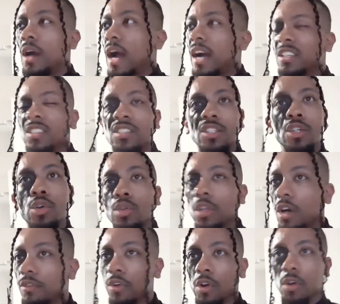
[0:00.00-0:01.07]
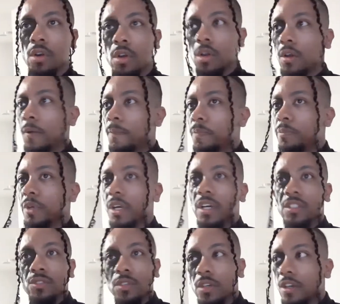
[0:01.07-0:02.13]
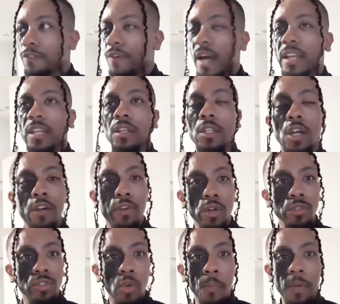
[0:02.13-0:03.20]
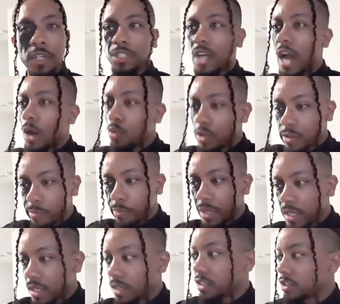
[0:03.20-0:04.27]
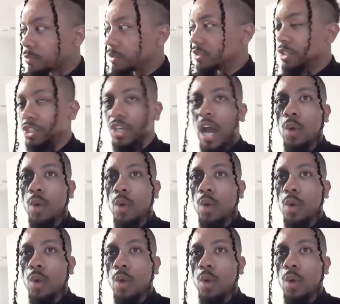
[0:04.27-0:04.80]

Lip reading: I still love her, because if I didn't love her so much, I wouldn't be in this position.